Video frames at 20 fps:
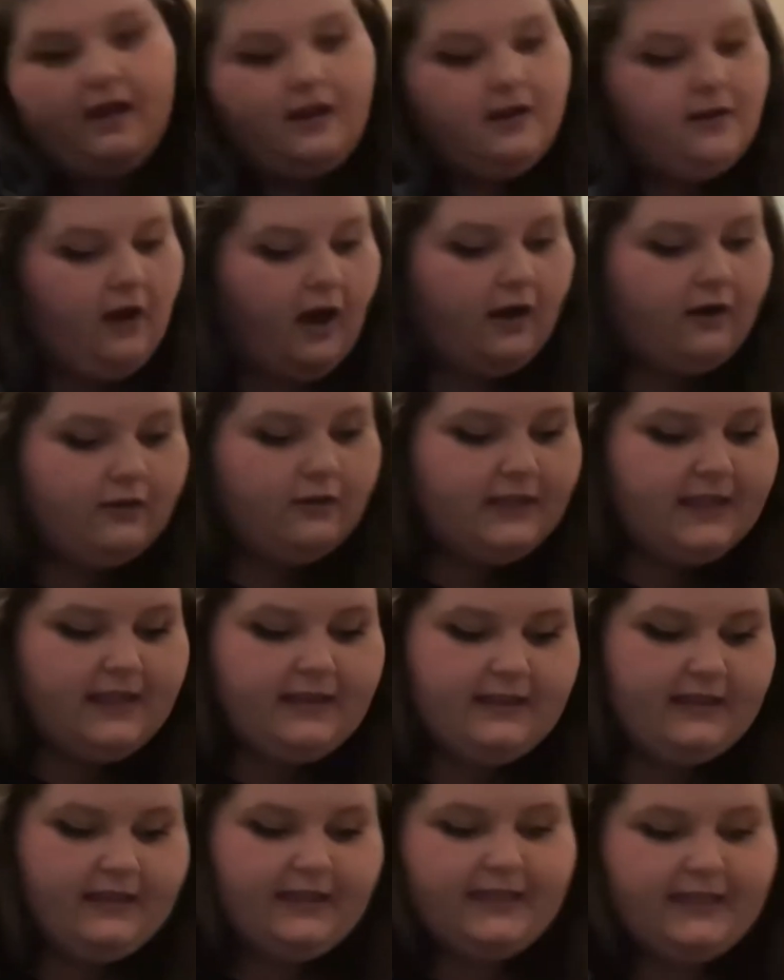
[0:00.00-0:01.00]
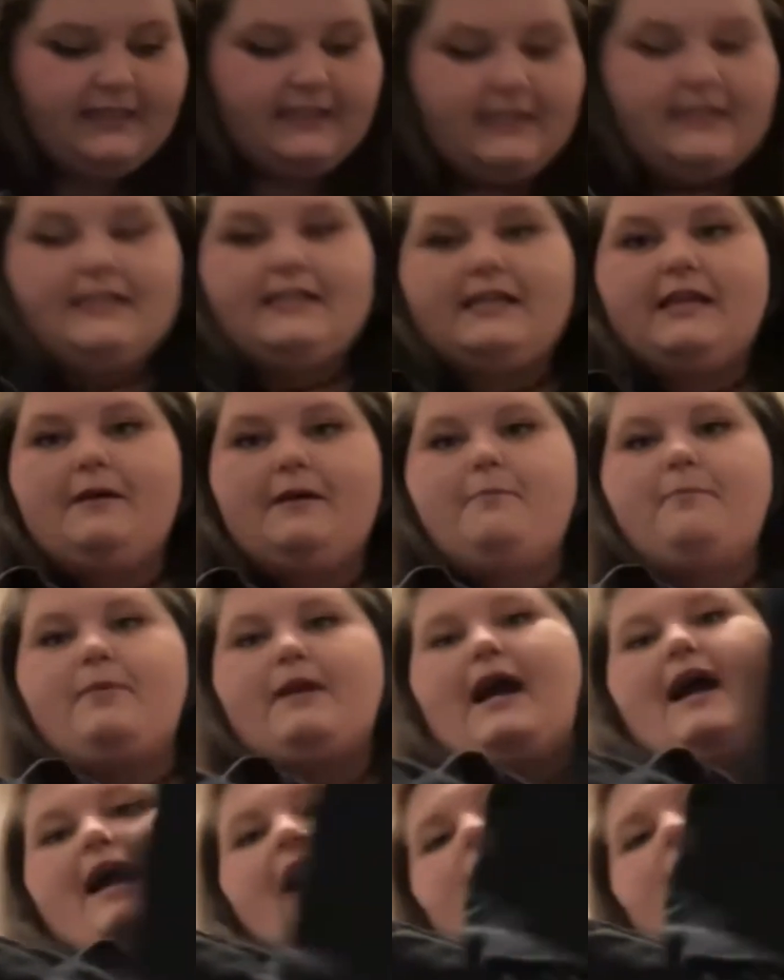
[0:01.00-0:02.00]
not only this, but
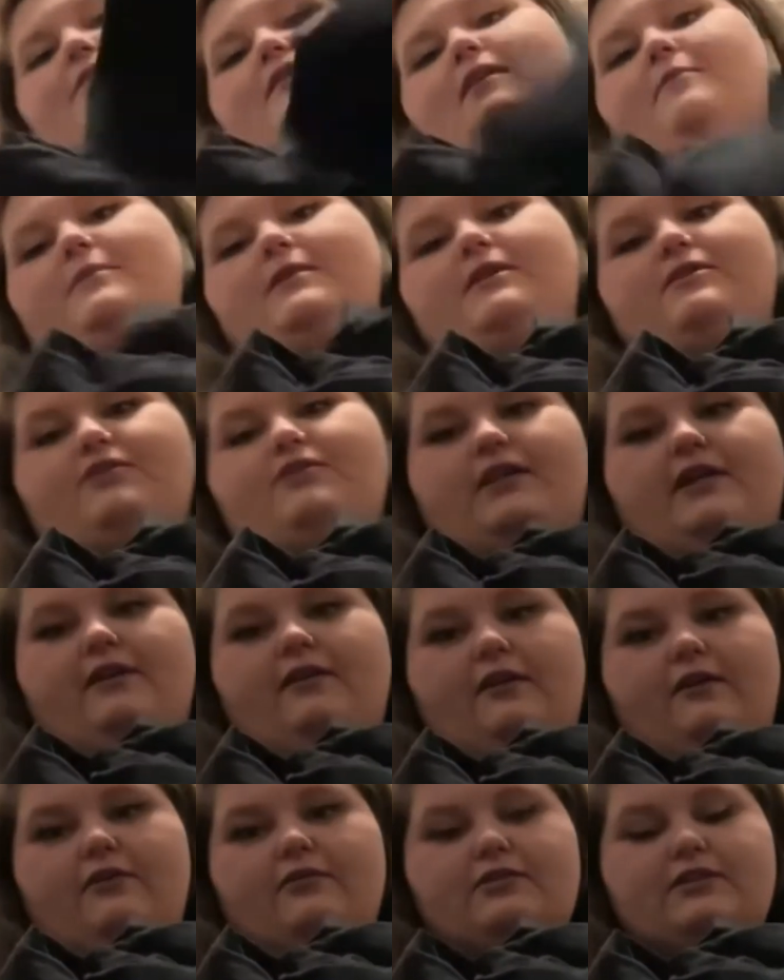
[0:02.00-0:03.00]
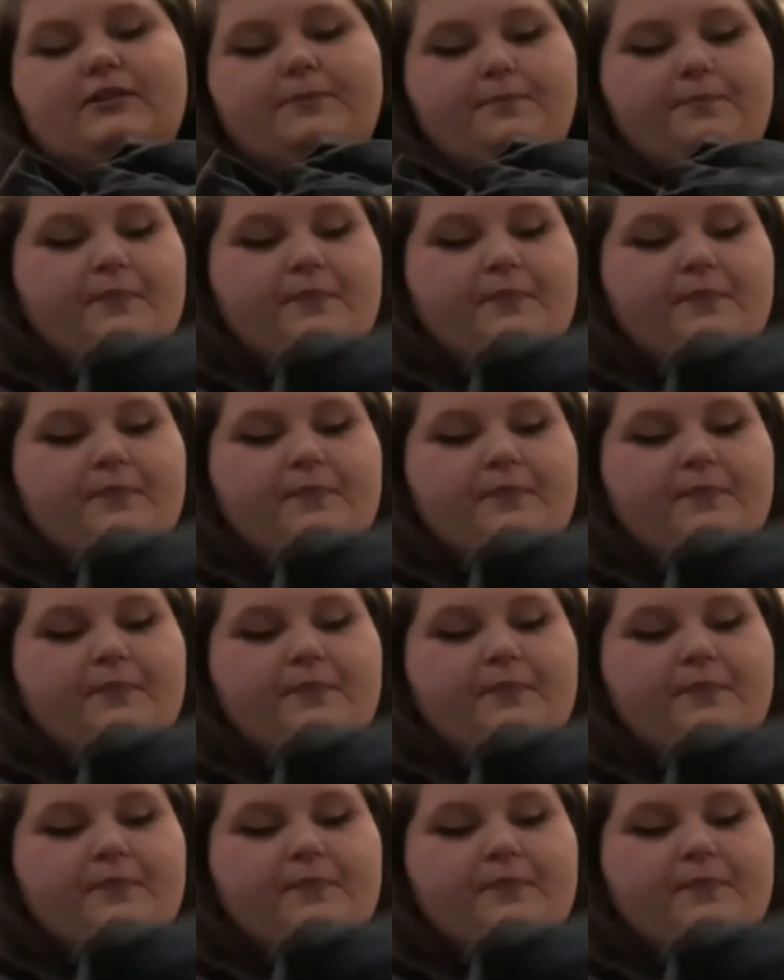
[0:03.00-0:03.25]
I have some in the dirty clothes.